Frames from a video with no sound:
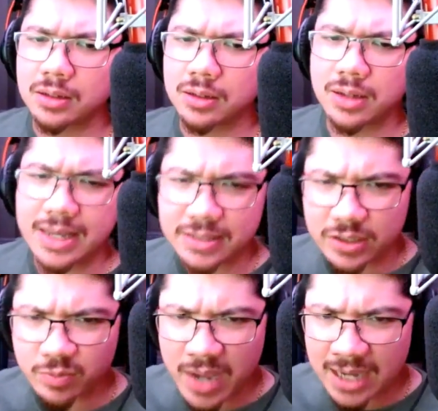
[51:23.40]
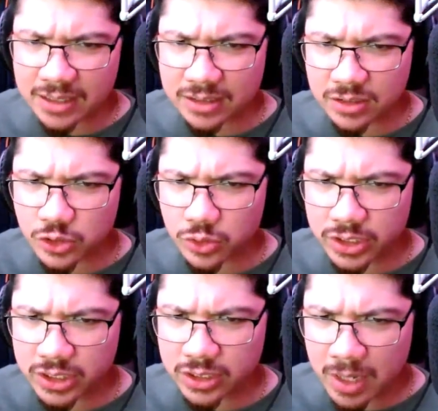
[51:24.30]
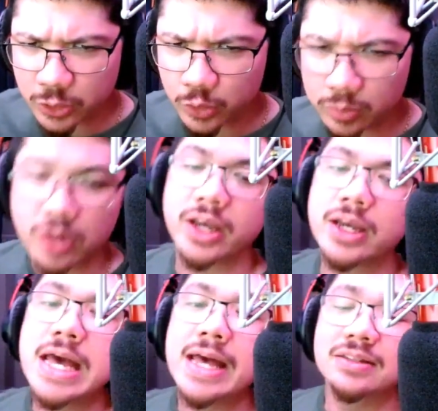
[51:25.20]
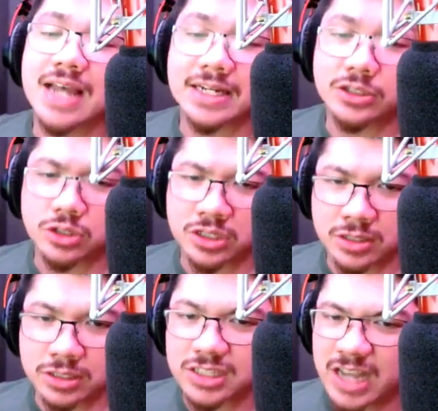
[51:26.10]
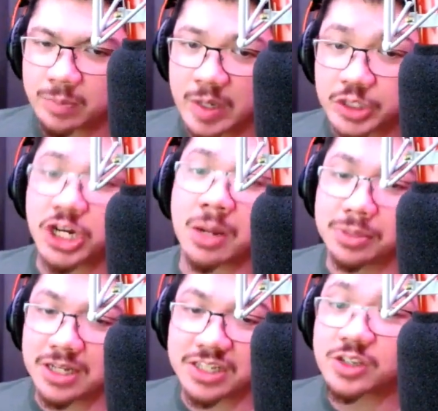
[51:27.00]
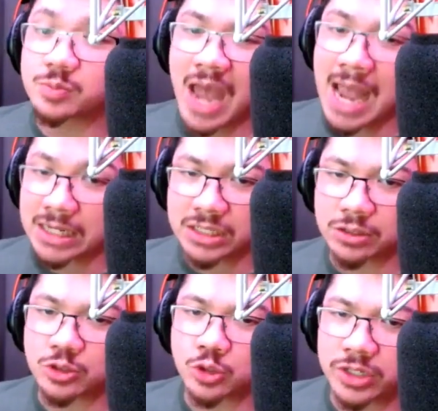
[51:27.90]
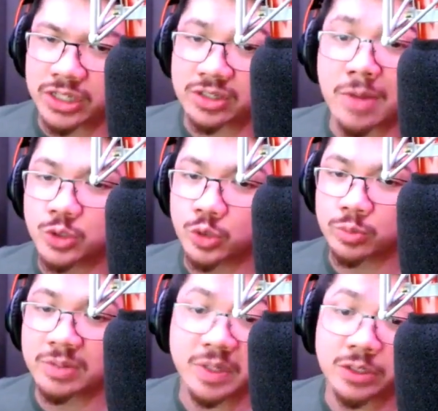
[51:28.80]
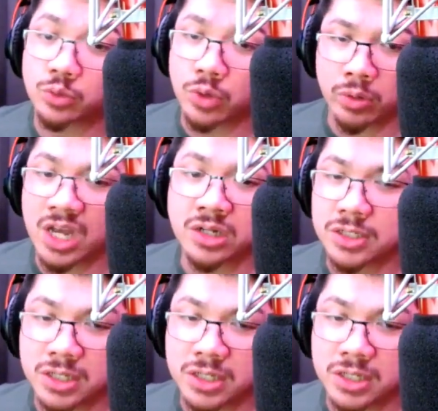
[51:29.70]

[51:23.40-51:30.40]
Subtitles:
As his back hit the tree, the mushroom. Okay. Danny took another step and jumped as his back hit the tree the mushroom had been growing under.